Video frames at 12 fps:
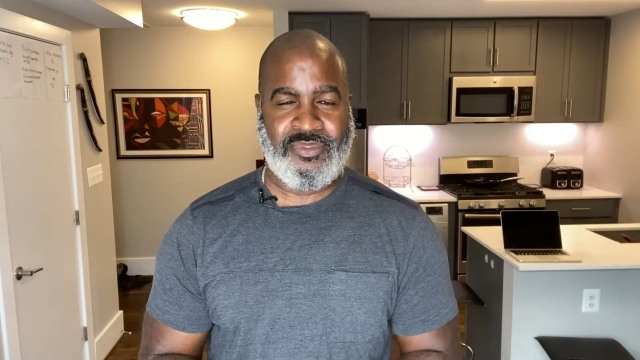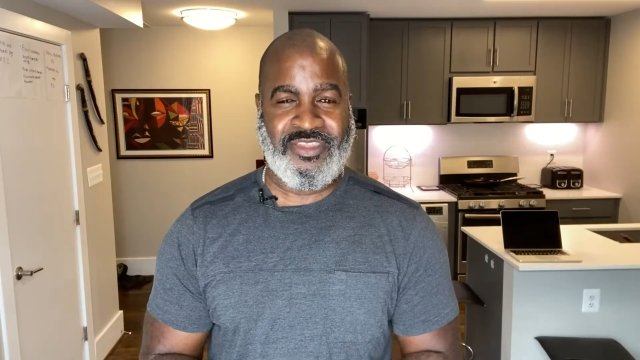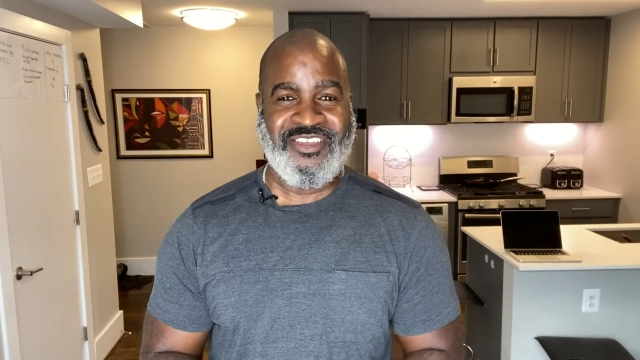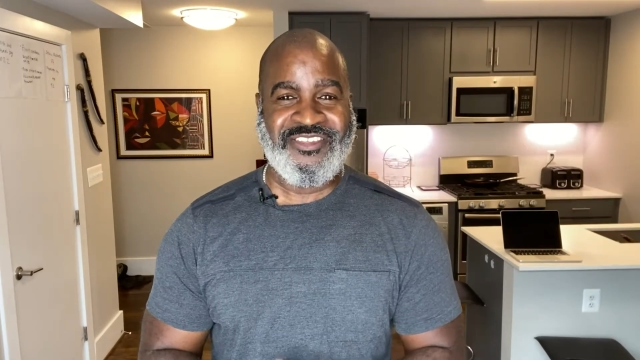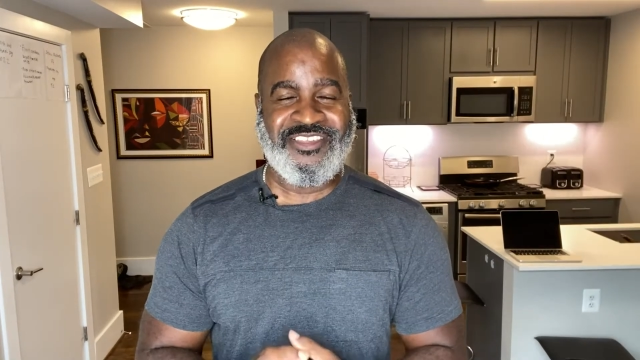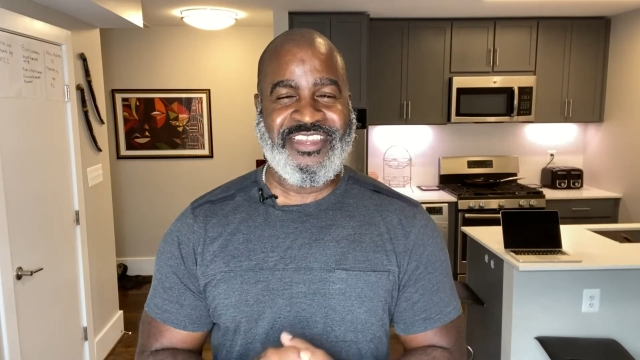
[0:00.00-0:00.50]

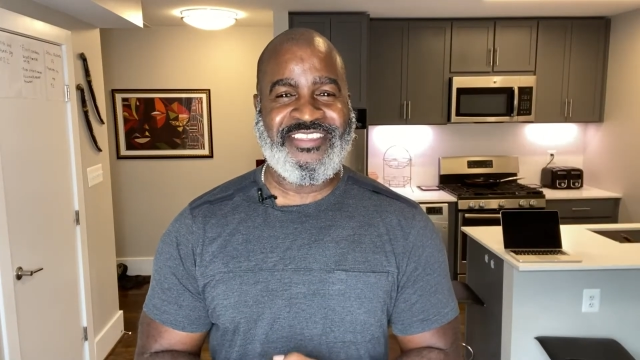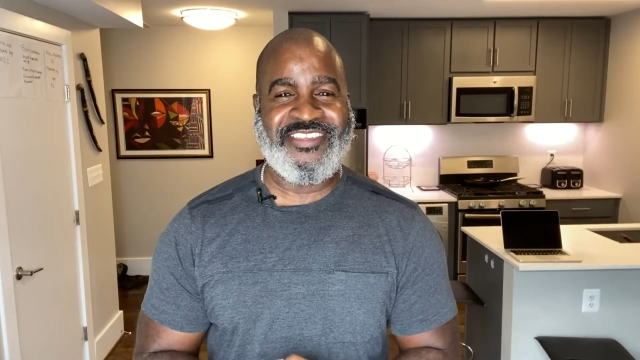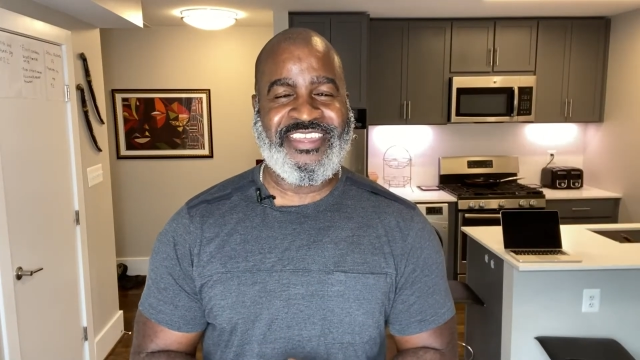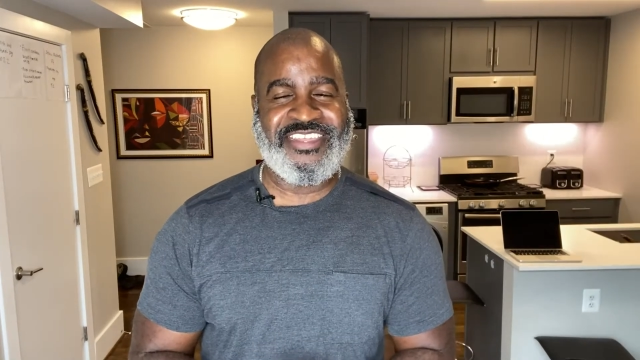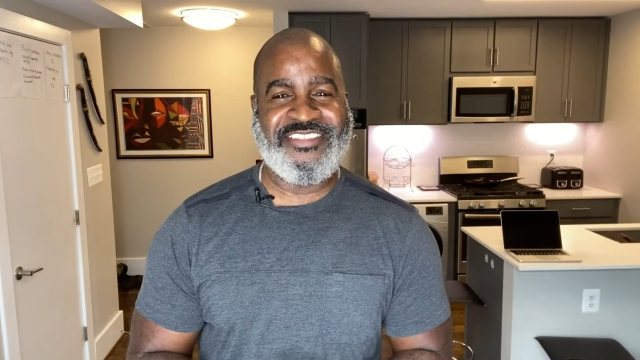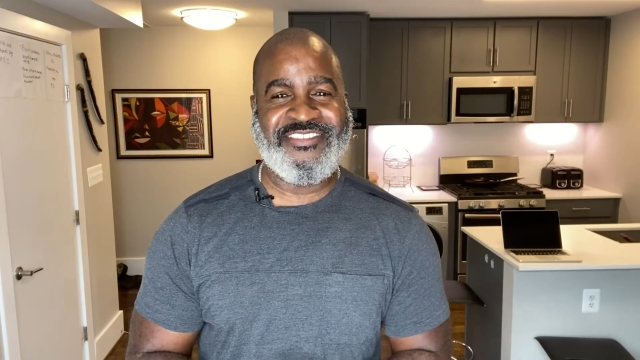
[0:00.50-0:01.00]
So let's
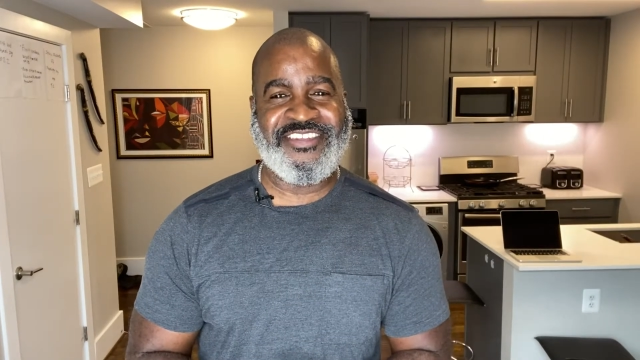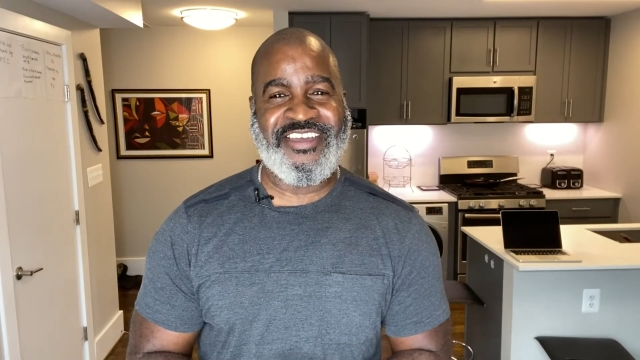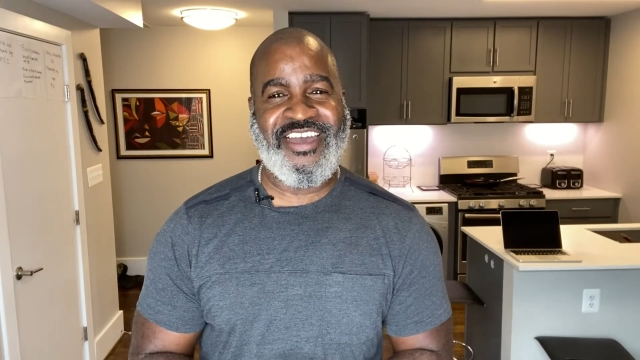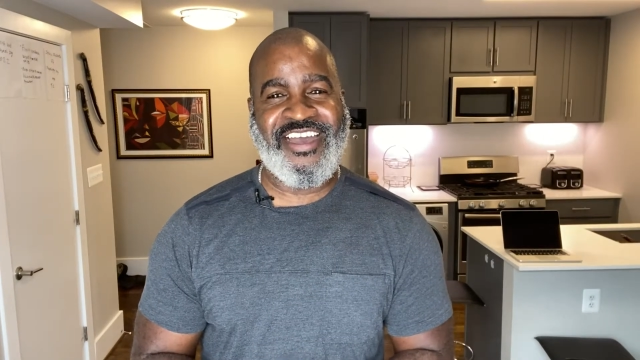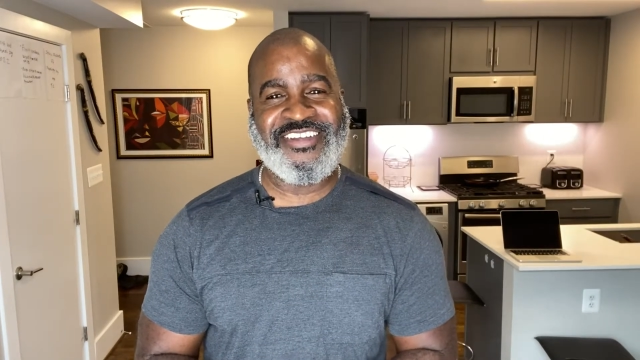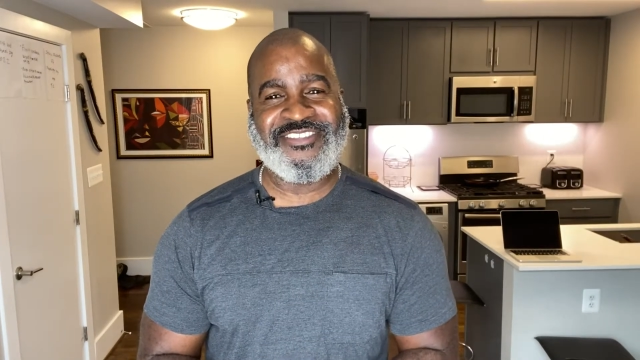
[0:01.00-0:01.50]
get into the
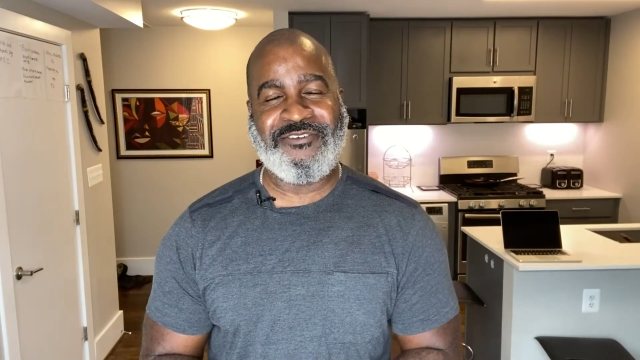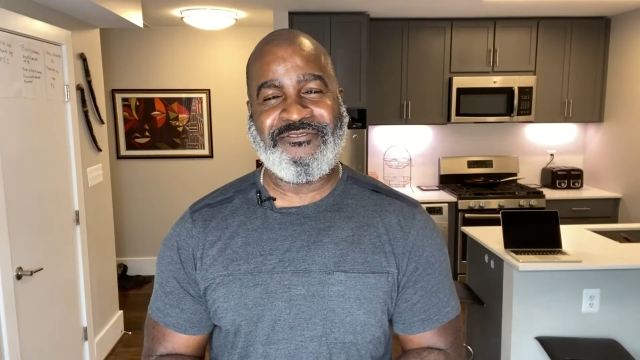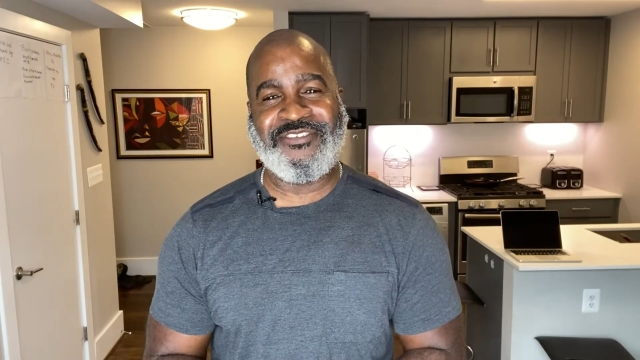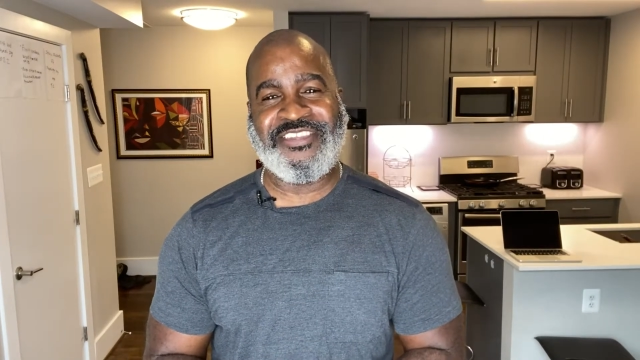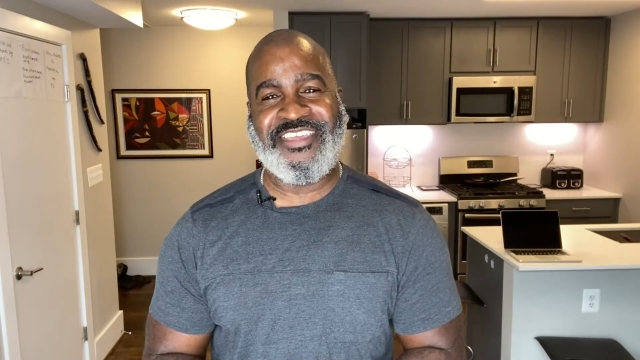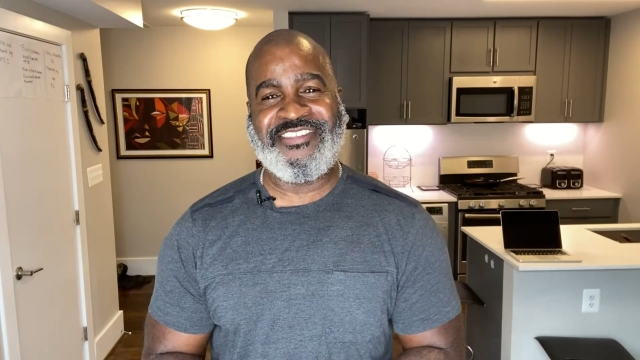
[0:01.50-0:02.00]
heart of
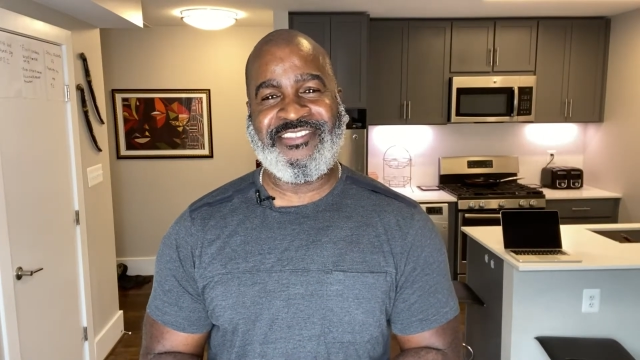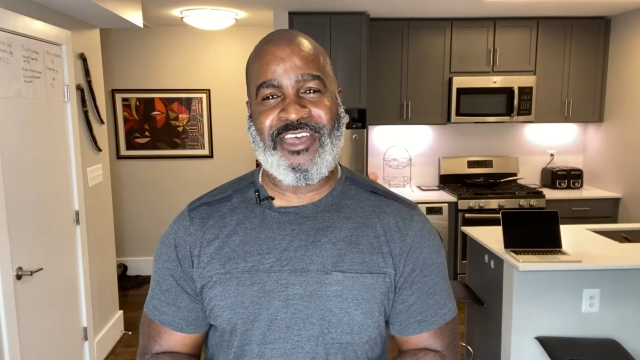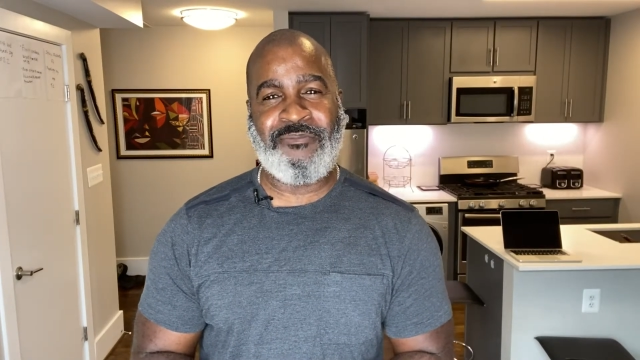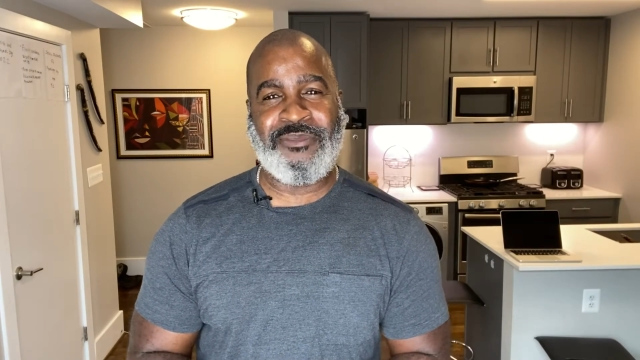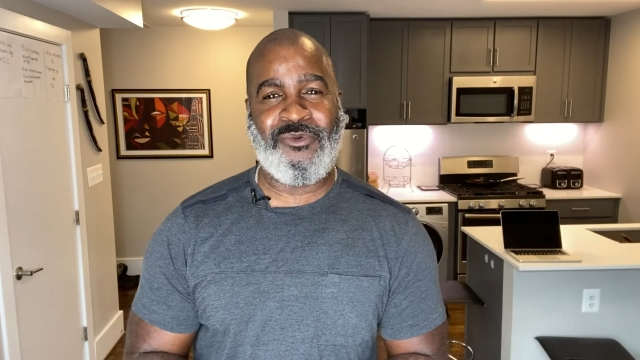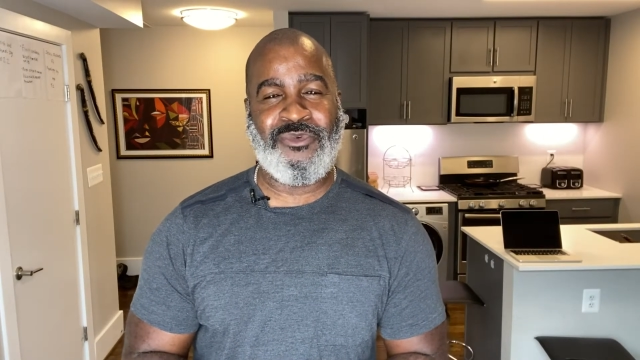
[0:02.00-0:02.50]
today's topic,